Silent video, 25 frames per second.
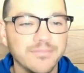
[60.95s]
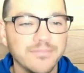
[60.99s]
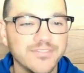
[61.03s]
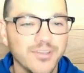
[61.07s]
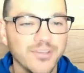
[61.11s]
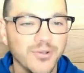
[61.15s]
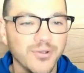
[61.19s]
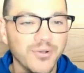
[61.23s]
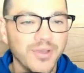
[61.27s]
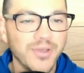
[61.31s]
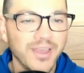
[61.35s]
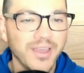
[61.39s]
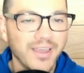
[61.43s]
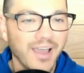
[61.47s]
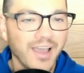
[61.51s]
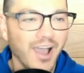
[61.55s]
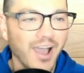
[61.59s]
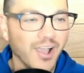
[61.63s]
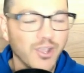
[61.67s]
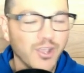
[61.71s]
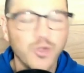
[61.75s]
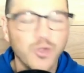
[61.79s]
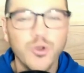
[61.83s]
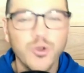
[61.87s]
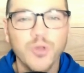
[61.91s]
So
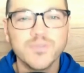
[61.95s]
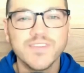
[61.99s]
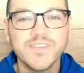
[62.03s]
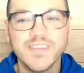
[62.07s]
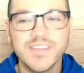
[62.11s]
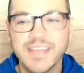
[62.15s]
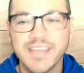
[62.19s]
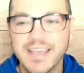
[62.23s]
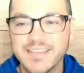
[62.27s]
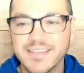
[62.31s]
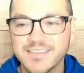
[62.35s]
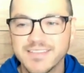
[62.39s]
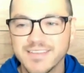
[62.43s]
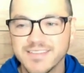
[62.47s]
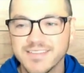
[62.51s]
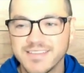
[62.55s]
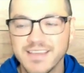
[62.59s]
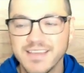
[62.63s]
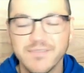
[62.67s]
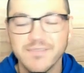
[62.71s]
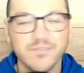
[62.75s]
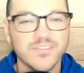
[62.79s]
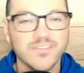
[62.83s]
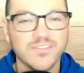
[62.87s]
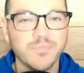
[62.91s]
kudos to the
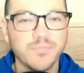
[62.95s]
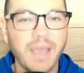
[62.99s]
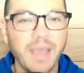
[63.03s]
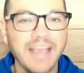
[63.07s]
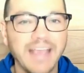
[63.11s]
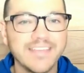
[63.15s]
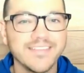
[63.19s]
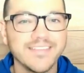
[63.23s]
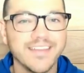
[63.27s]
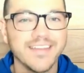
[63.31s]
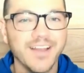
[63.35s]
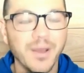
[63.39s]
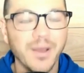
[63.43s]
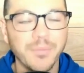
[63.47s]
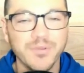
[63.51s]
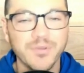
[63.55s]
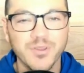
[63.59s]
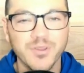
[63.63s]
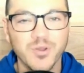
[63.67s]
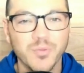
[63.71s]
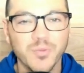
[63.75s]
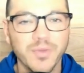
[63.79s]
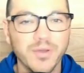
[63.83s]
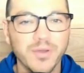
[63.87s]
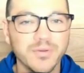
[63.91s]
SEC for spicing it up a
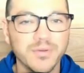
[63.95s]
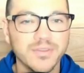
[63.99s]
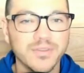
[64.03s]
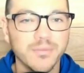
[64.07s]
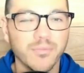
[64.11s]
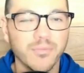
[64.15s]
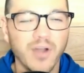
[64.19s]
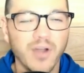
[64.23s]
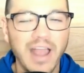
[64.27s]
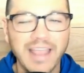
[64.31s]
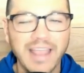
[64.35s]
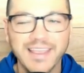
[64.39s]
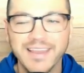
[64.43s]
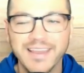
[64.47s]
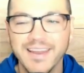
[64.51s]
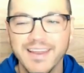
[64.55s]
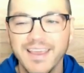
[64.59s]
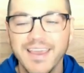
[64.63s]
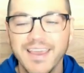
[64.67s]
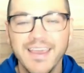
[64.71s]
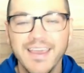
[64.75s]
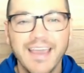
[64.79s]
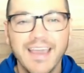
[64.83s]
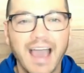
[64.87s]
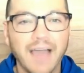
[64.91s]
little bit with the bracket.
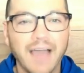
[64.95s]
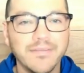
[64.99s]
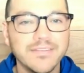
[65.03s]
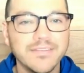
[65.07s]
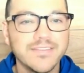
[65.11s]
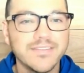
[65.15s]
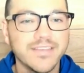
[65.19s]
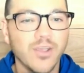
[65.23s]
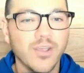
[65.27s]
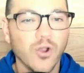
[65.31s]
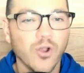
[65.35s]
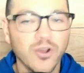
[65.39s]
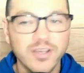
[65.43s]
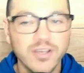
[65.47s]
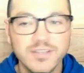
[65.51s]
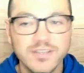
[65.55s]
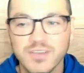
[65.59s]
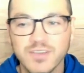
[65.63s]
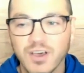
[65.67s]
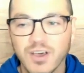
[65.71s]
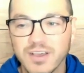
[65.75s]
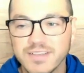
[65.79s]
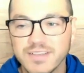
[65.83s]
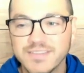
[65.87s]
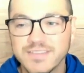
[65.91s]
Obviously,
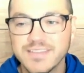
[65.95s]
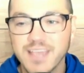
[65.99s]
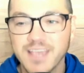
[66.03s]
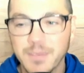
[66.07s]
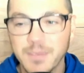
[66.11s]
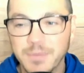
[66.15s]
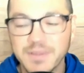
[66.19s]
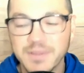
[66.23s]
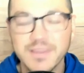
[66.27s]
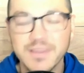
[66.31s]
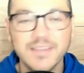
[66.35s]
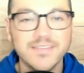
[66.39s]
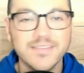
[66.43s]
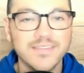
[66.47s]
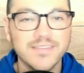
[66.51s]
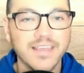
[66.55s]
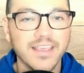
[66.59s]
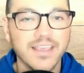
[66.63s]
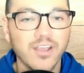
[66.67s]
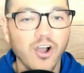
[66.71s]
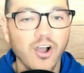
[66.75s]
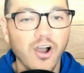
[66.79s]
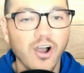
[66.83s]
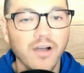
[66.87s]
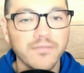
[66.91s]
Arkansas is tipping this
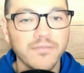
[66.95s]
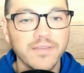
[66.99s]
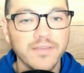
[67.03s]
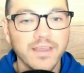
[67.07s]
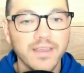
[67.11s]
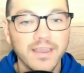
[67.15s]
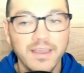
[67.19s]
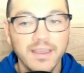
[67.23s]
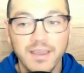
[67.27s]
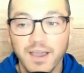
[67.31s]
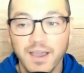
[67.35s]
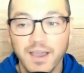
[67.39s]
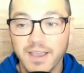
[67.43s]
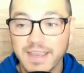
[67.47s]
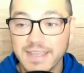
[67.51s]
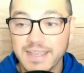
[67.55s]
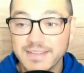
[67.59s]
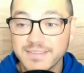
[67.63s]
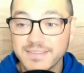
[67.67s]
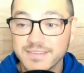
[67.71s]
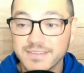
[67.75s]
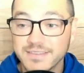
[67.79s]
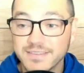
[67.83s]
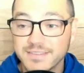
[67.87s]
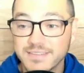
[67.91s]
thing off
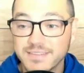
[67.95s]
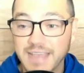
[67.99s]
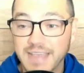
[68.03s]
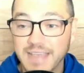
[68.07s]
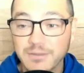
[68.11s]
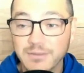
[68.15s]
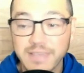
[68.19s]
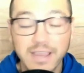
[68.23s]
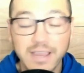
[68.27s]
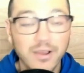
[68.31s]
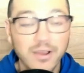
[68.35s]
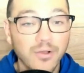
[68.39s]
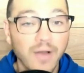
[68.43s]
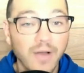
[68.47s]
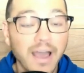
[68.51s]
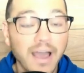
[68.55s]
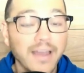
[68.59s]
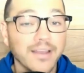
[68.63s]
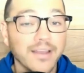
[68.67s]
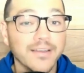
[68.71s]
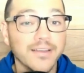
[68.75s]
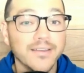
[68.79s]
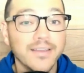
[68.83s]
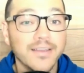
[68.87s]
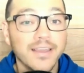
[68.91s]
against South
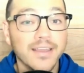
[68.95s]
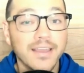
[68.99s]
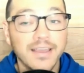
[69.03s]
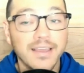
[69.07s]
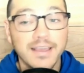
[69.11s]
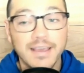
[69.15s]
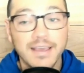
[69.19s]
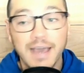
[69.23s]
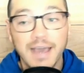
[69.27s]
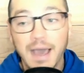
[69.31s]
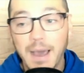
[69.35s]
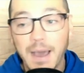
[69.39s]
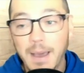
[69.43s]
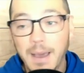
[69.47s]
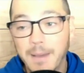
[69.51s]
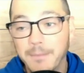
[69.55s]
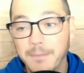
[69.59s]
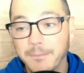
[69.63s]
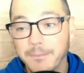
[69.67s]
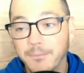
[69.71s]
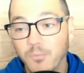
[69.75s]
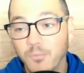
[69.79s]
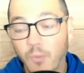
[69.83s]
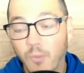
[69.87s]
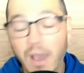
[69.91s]
Carolina.
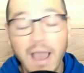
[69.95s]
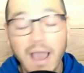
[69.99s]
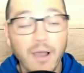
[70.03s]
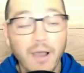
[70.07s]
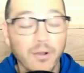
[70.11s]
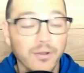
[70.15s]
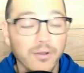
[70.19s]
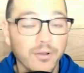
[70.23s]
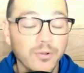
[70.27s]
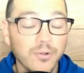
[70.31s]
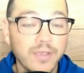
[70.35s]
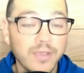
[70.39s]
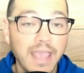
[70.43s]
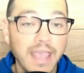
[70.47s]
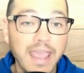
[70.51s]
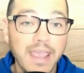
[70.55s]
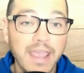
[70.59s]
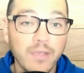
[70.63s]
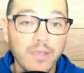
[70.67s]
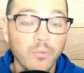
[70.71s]
Wow. Okay.